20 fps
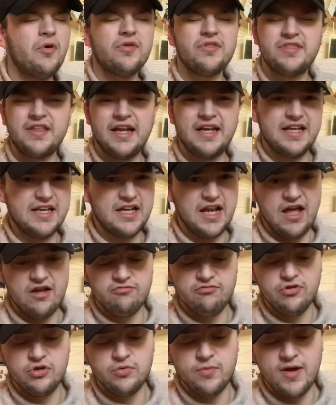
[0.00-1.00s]
saying it in like a
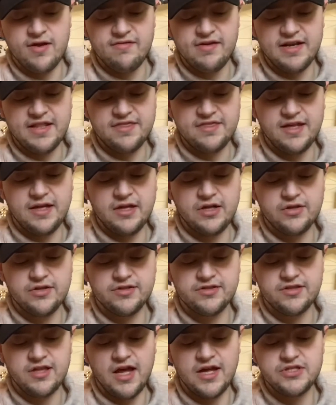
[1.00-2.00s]
rude way or anything, because
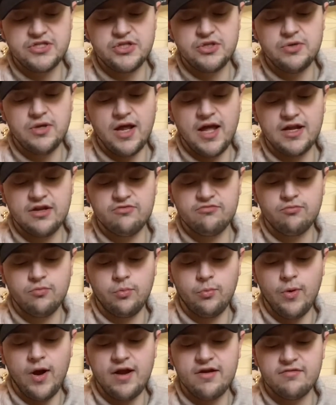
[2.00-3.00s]
I do like
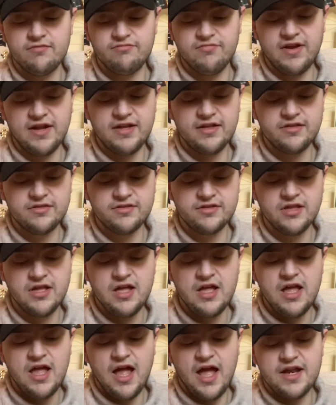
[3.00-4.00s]
wearing rings.
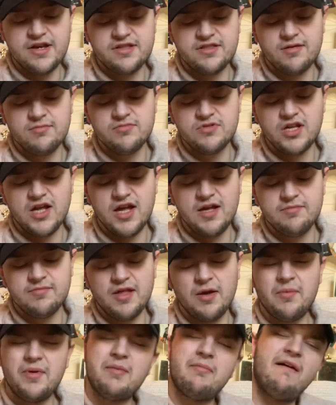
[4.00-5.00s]
And sometimes,
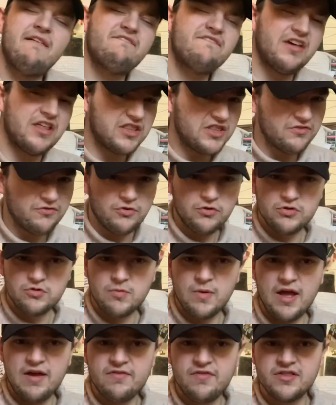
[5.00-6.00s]
like when I'm at festivals or
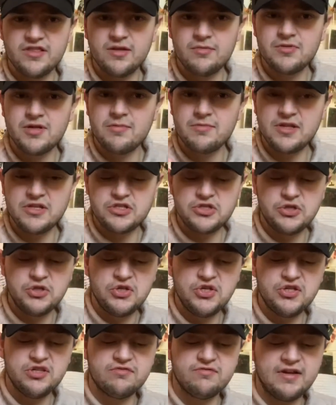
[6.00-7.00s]
whatever, sometimes I do
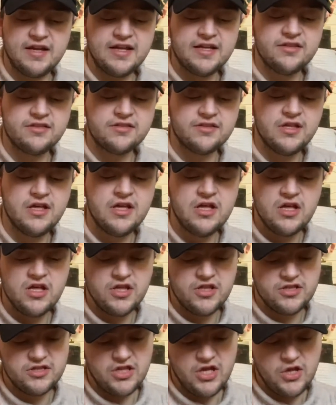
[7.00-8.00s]
lose rings.
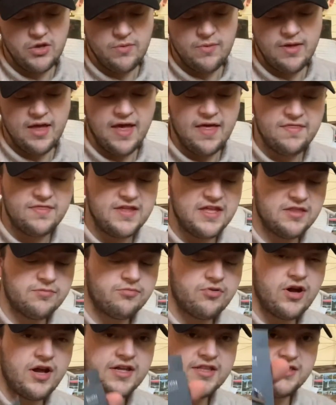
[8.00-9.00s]
So at these
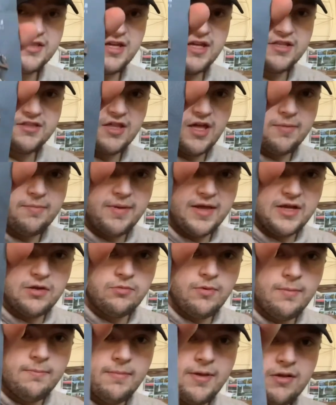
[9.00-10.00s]
prices, I paid
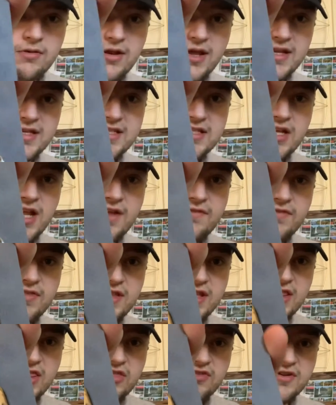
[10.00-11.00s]
£1.99 for
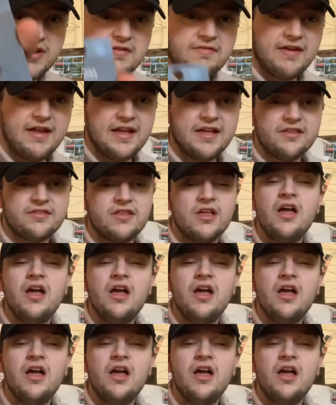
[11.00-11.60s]
these three rings.